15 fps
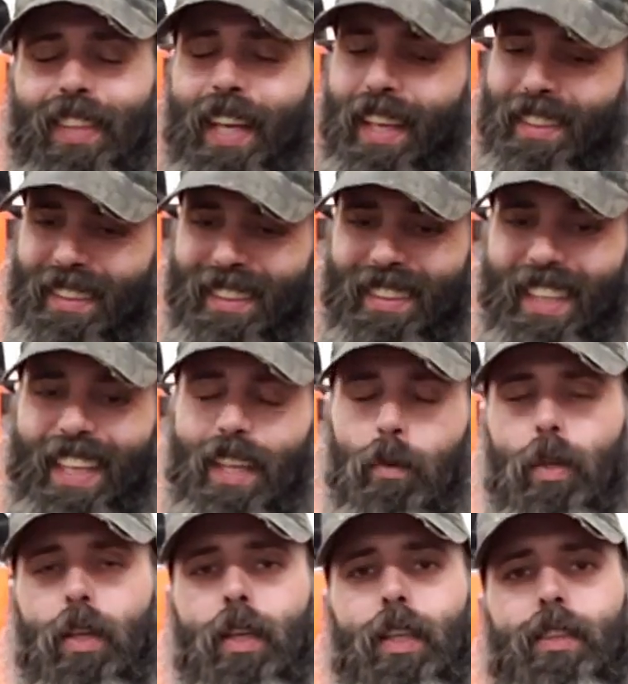and today
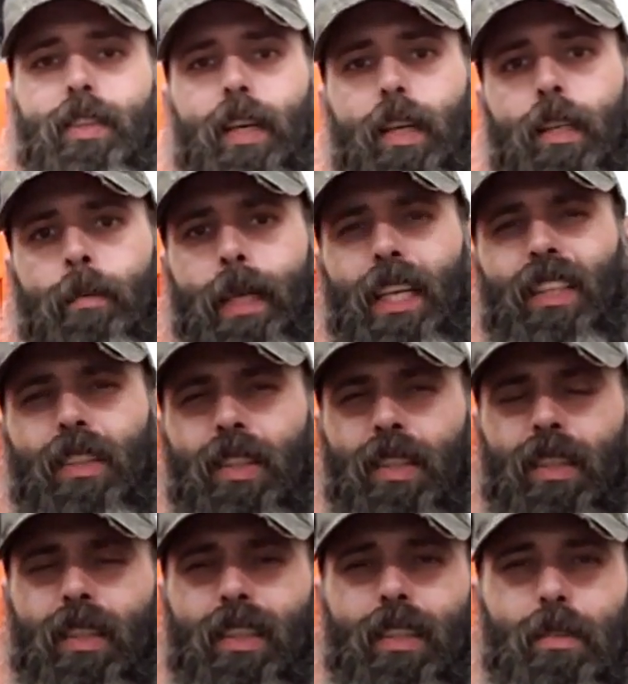we're going to talk about
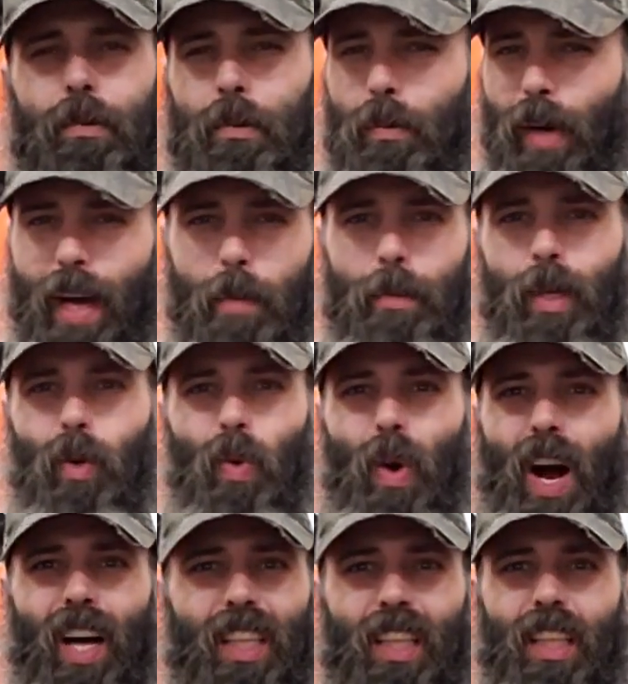why
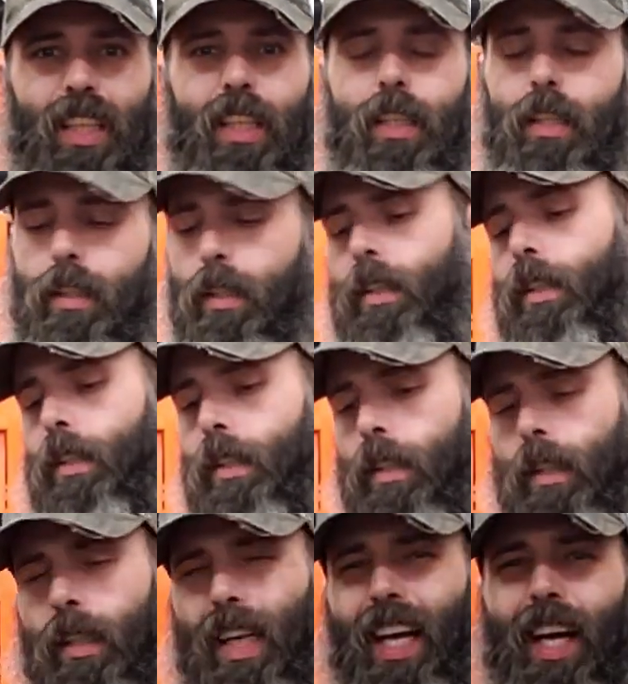Milwaukee.
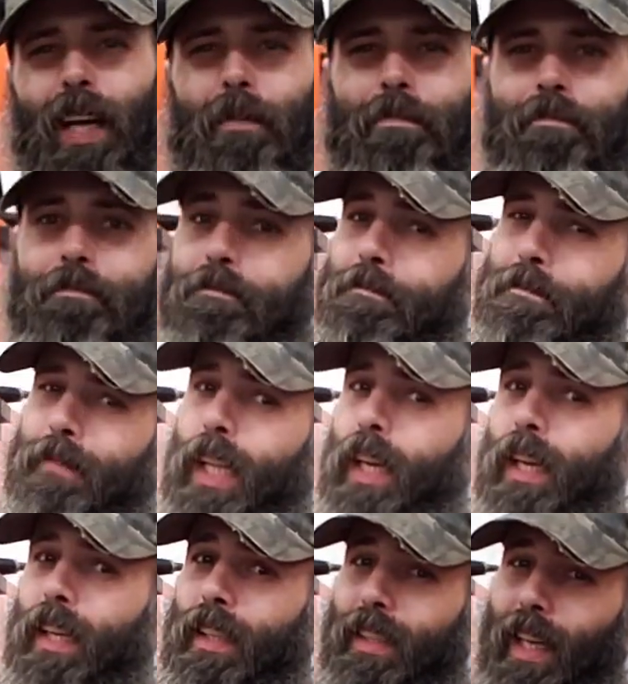Now
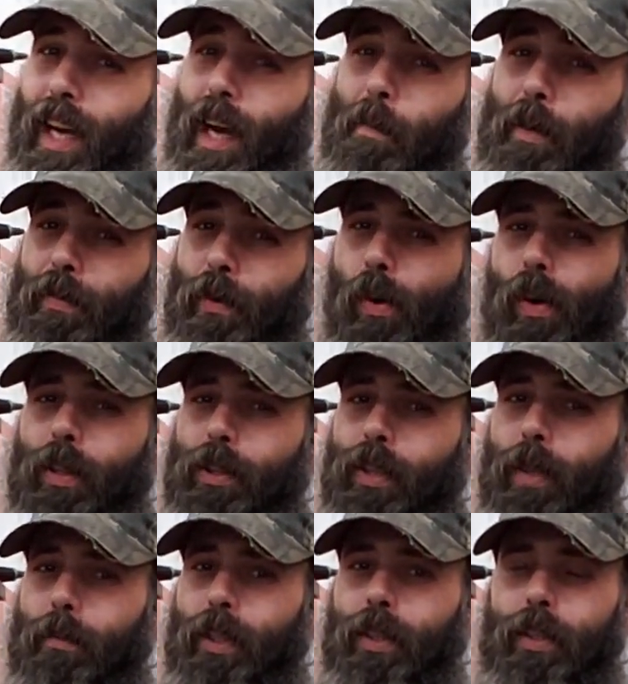before
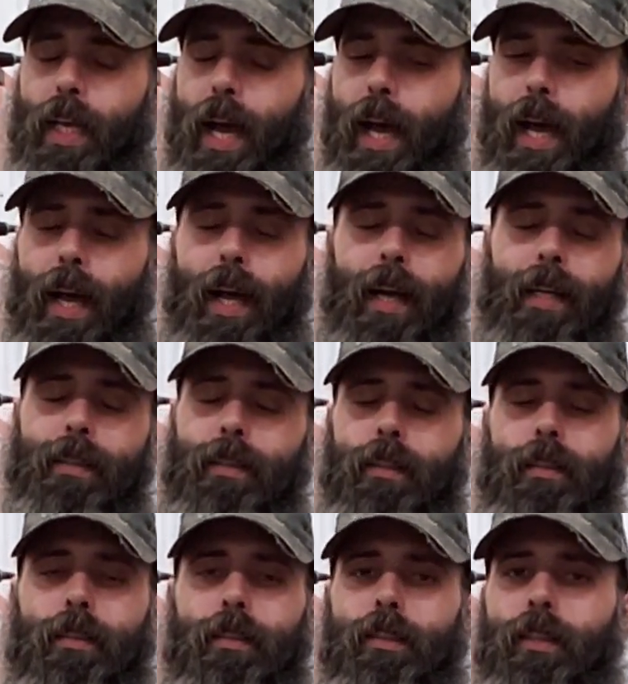some of you guys
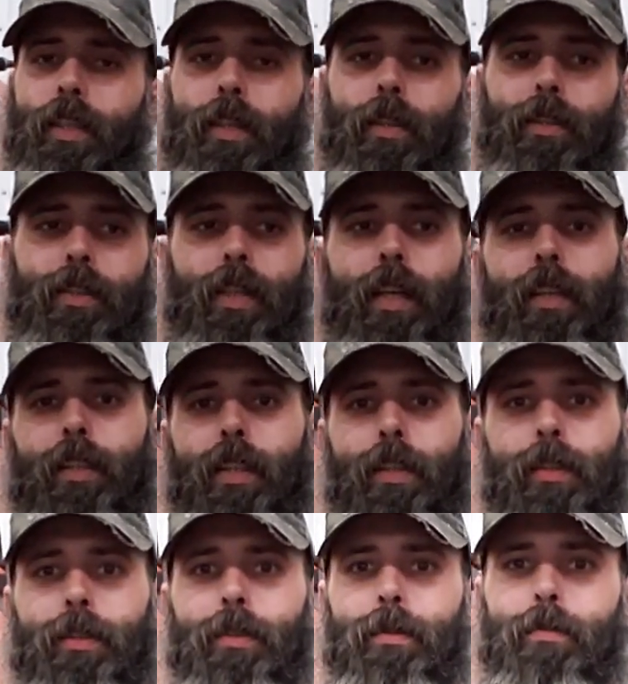start
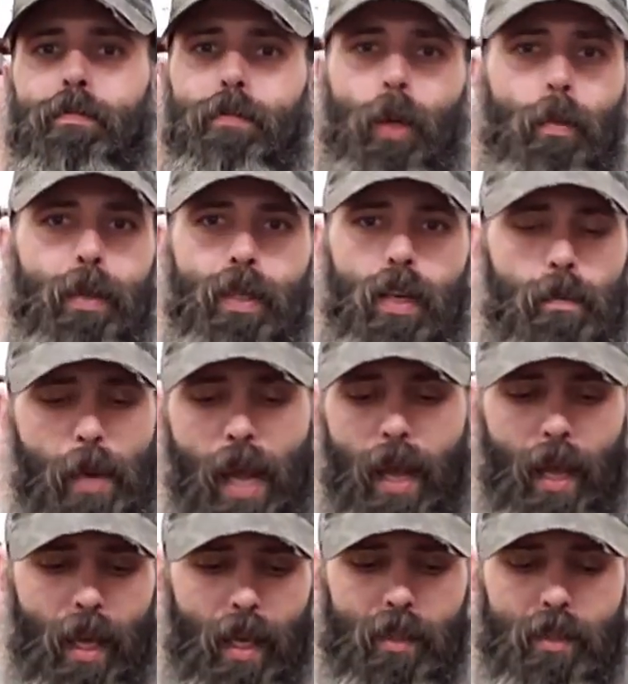pooping your
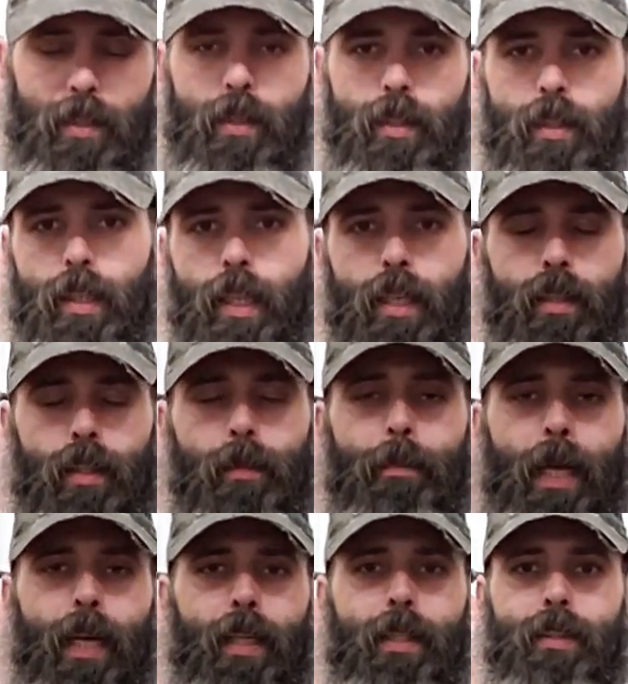pants and getting your
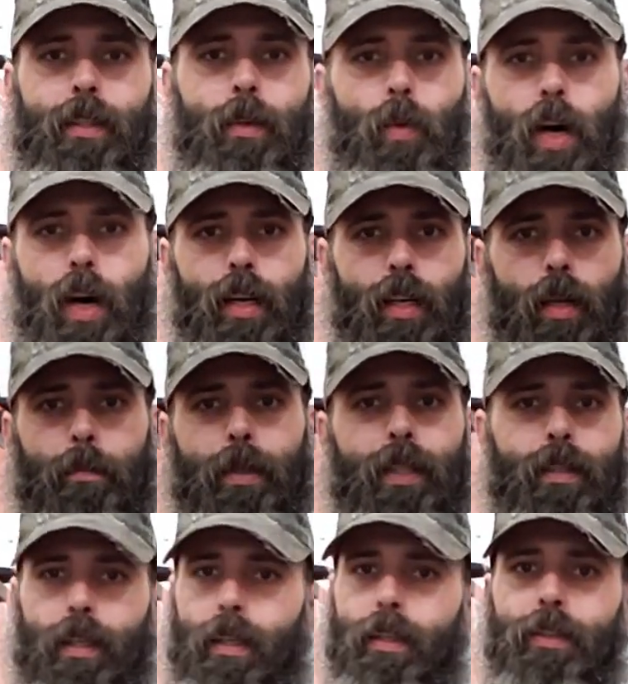panties in a wad up in
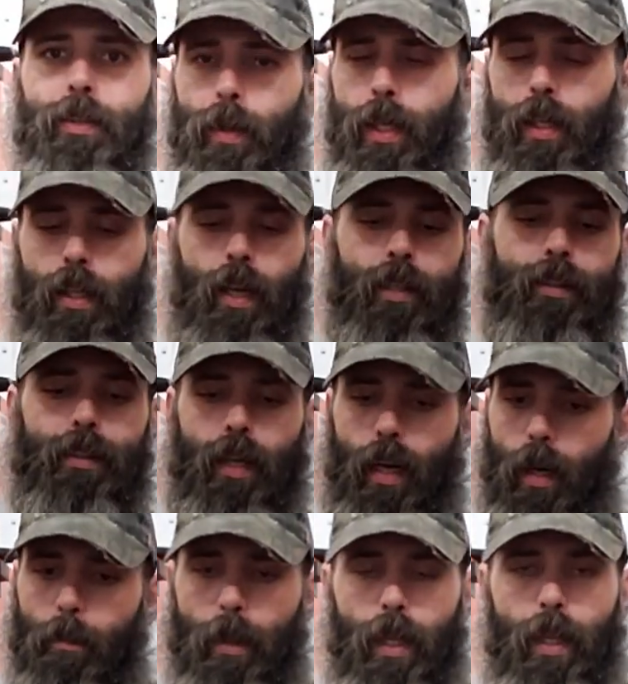there as well on
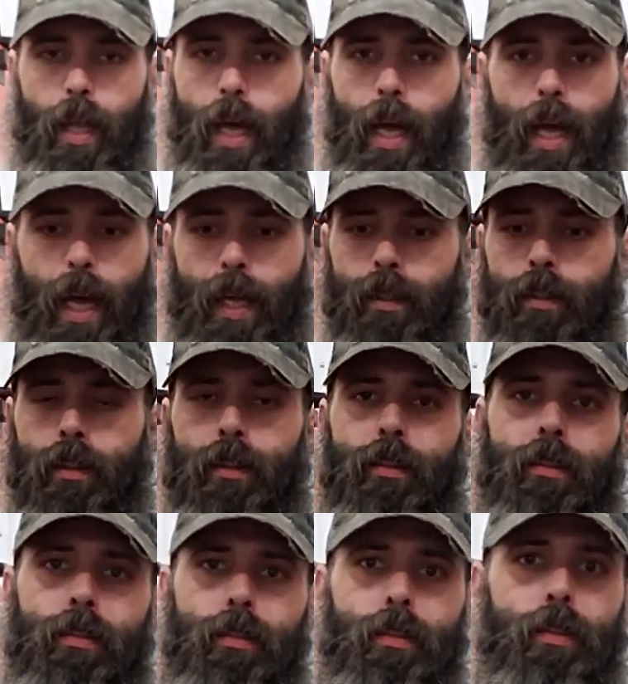top of that,
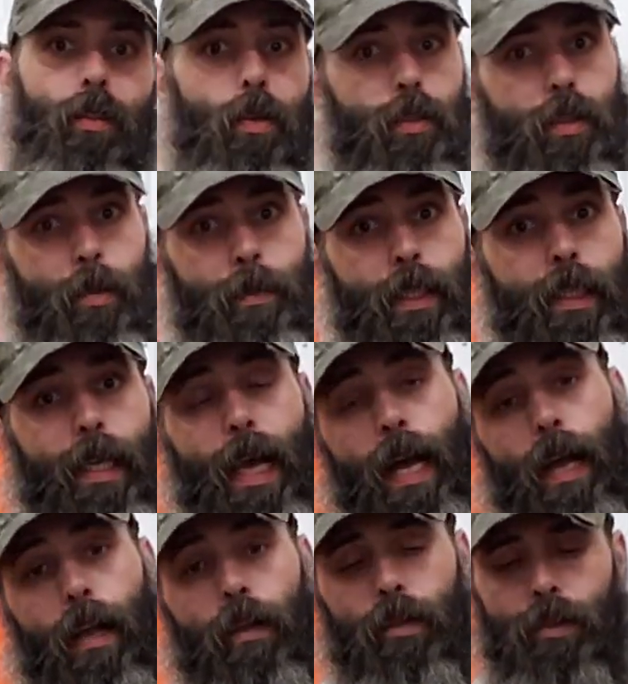or some of you
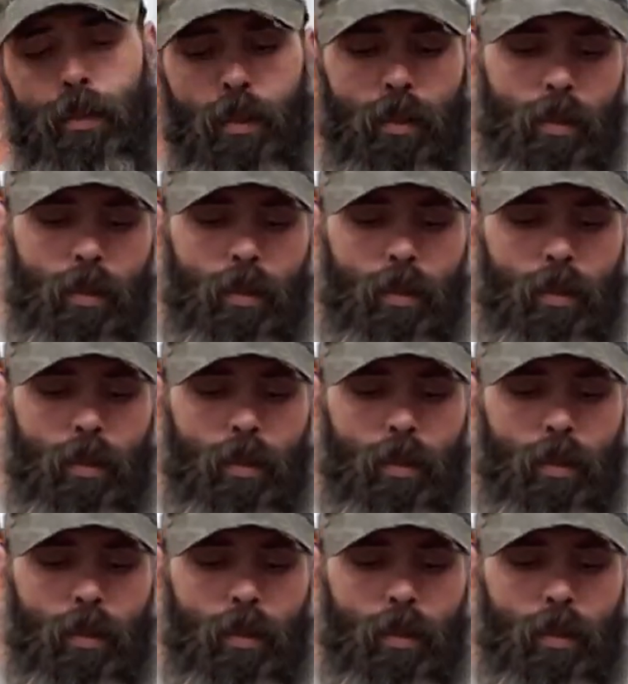gals,